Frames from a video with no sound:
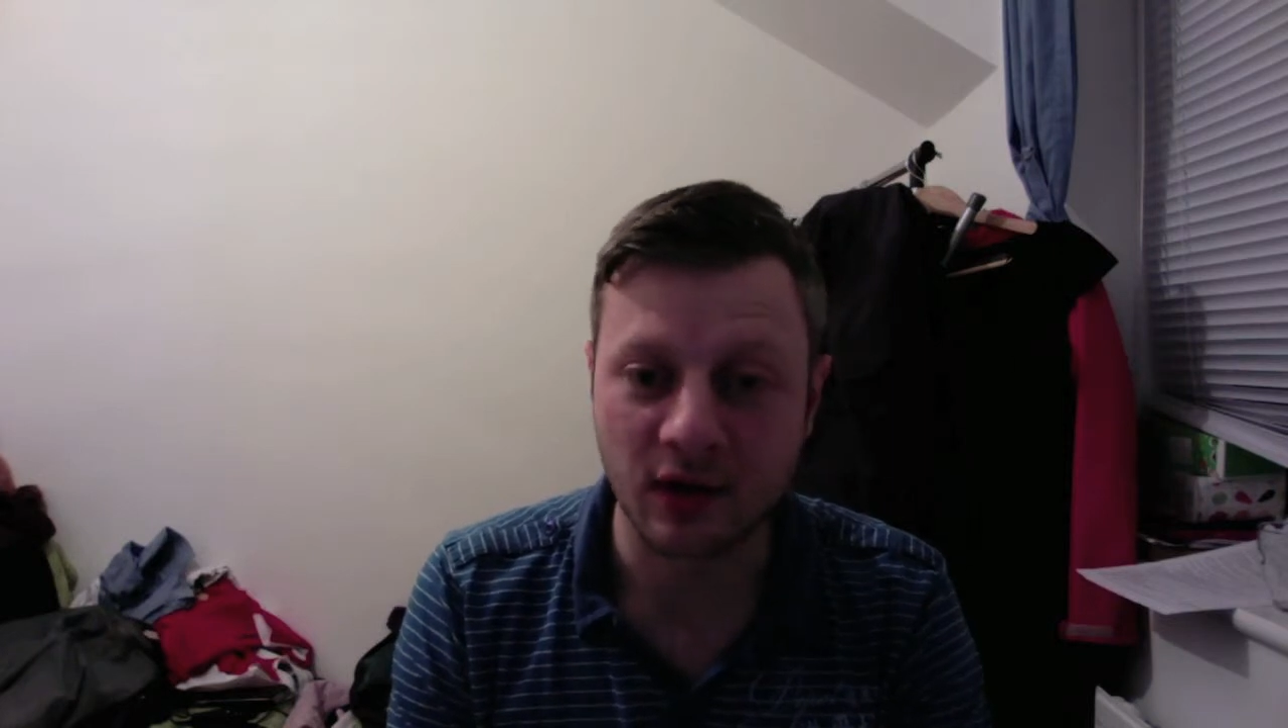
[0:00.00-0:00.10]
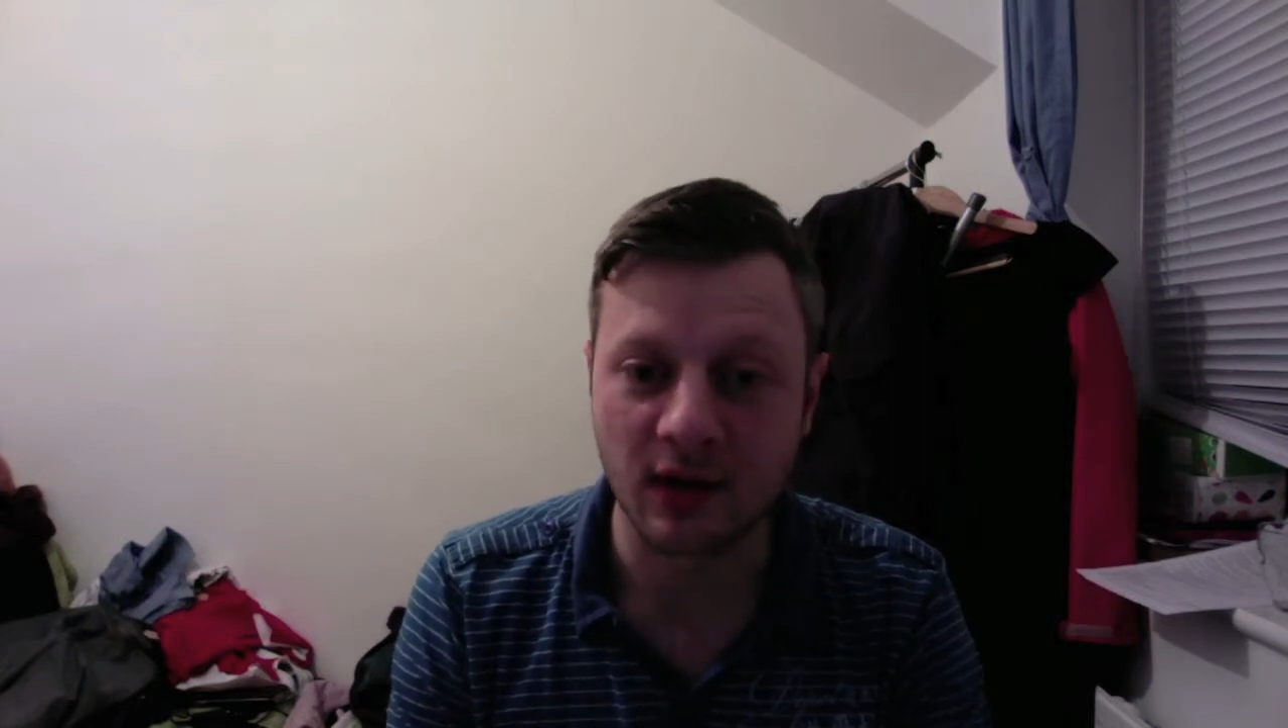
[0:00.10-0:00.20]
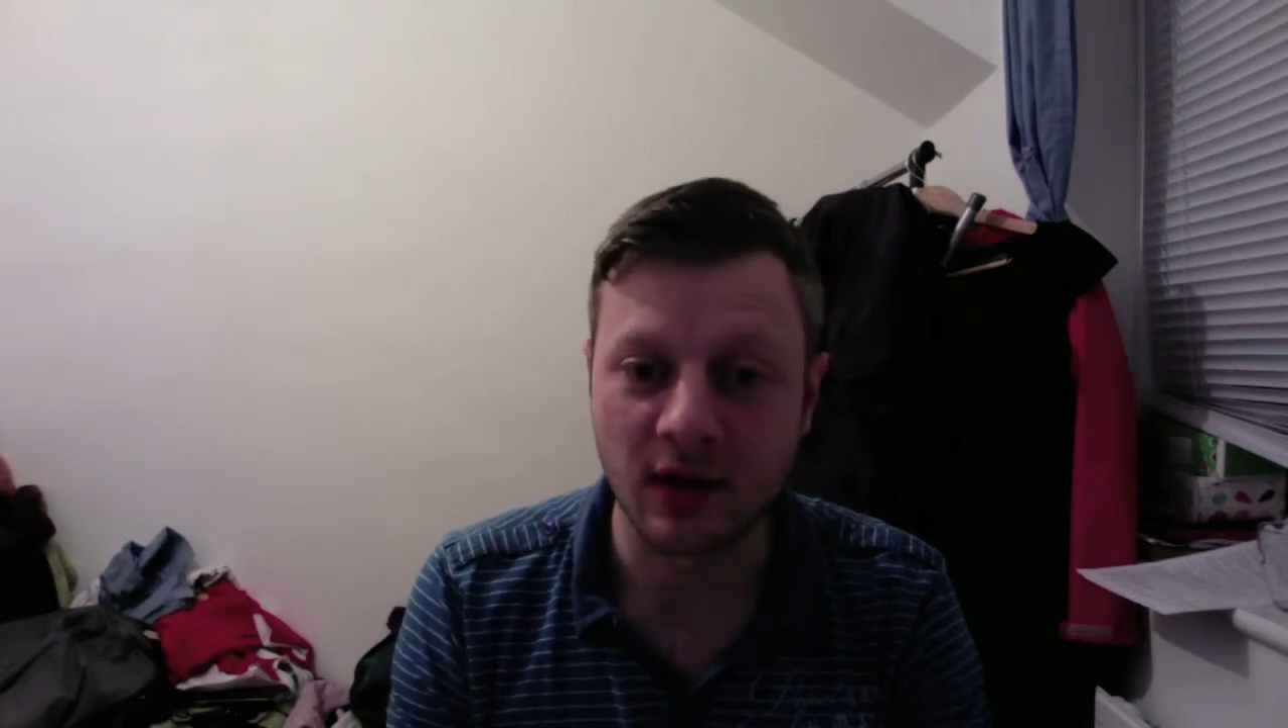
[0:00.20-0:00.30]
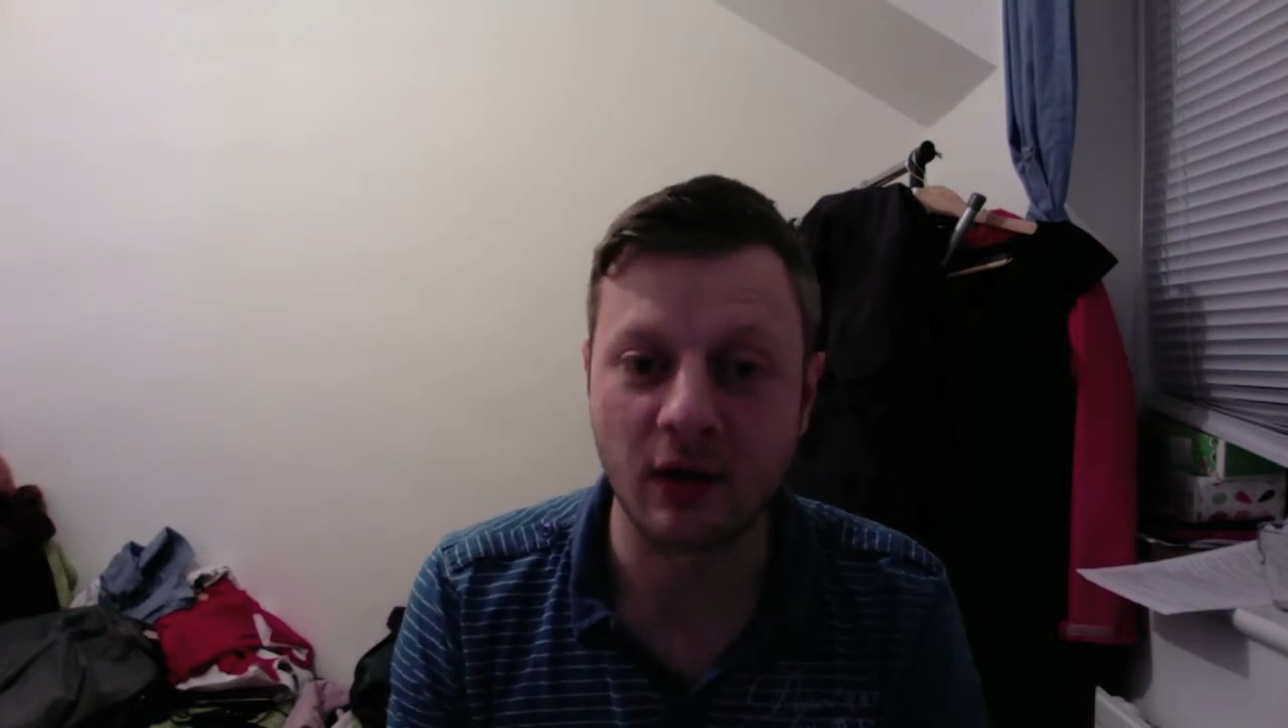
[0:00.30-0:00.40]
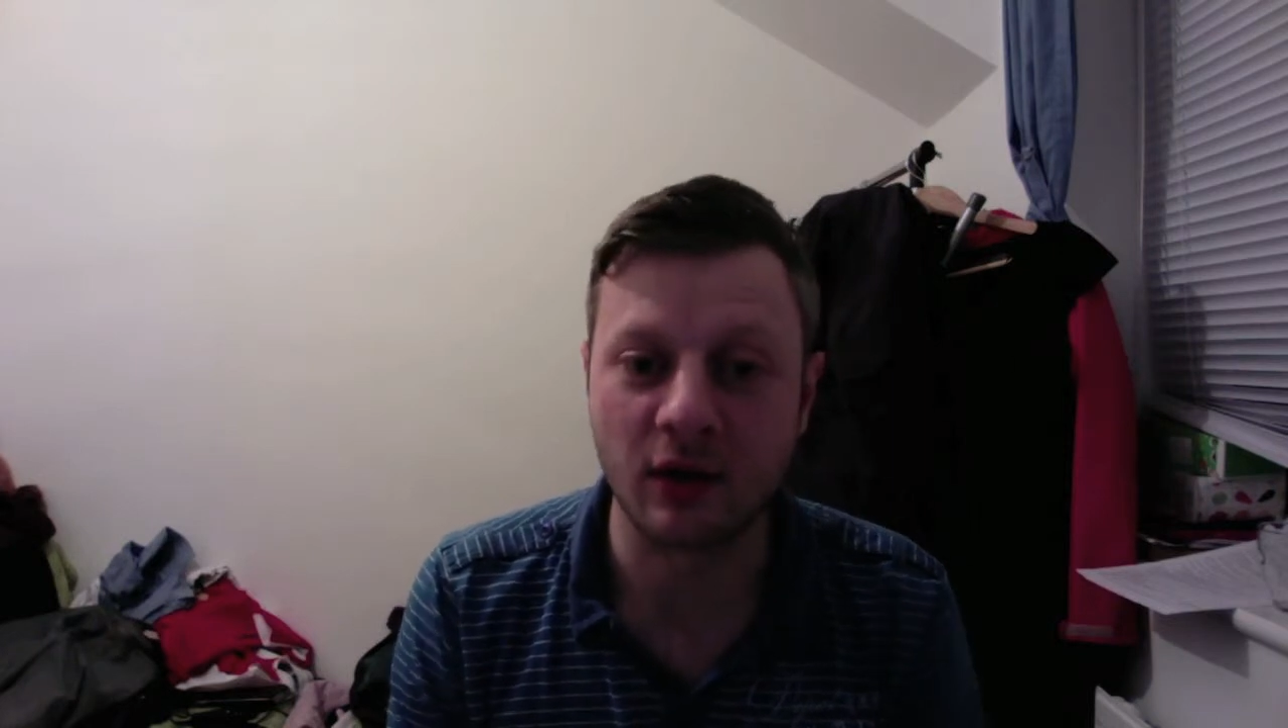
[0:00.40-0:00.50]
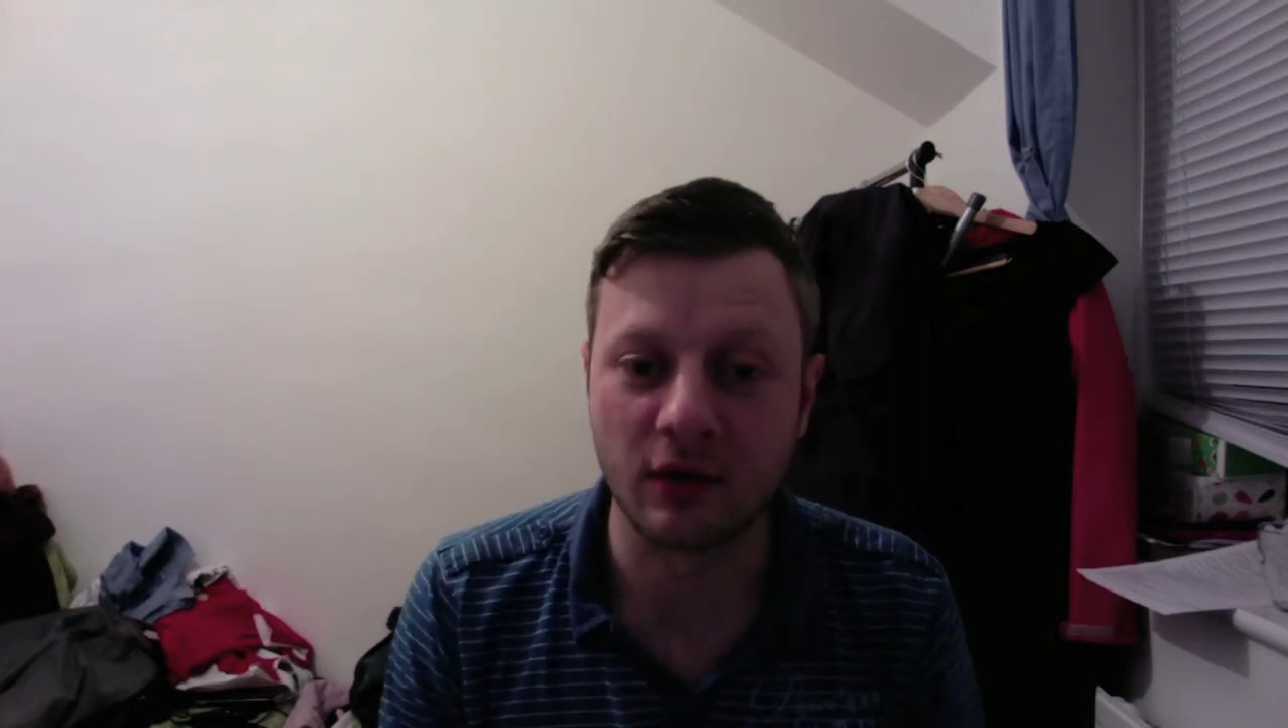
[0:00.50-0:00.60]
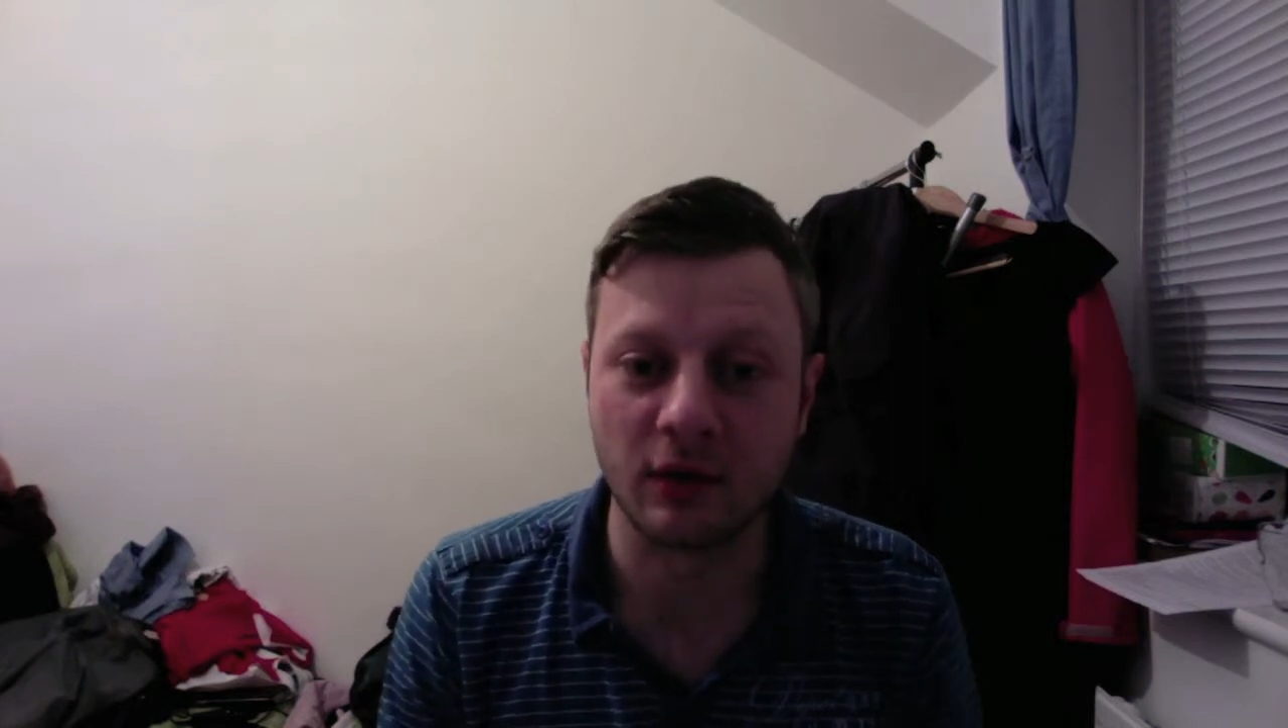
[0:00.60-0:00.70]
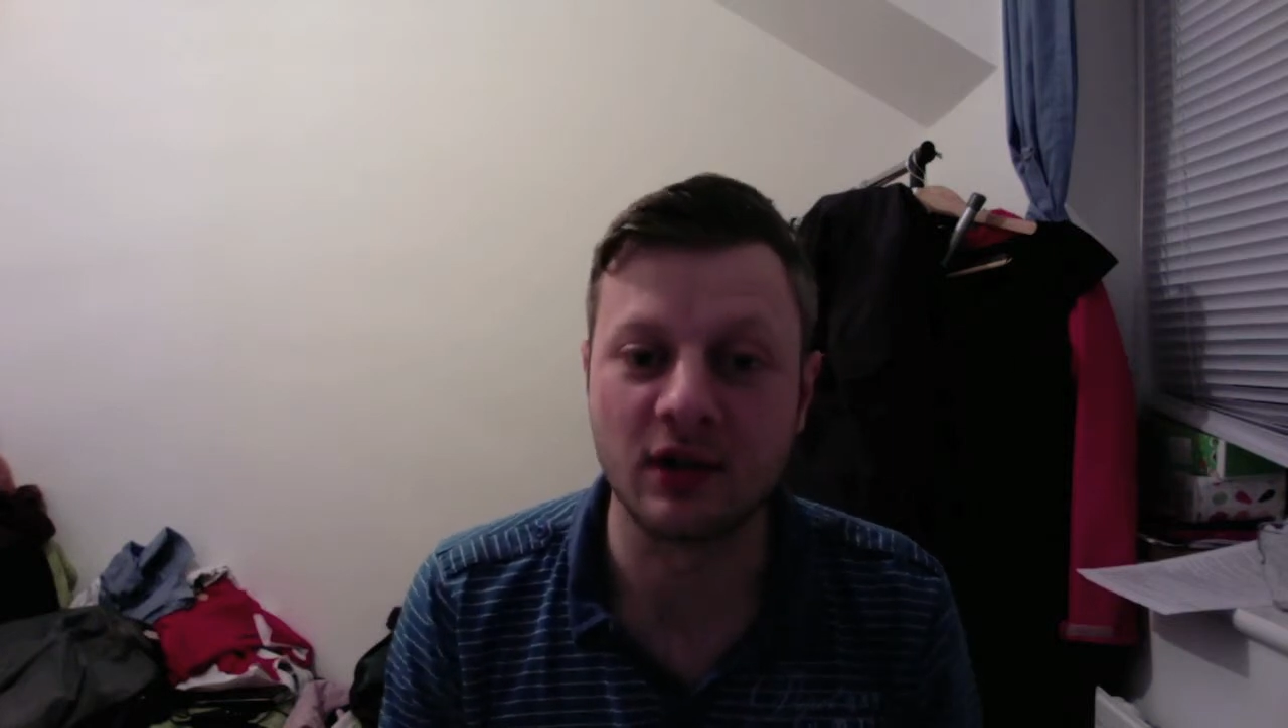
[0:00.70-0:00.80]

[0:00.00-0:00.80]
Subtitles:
that Carragher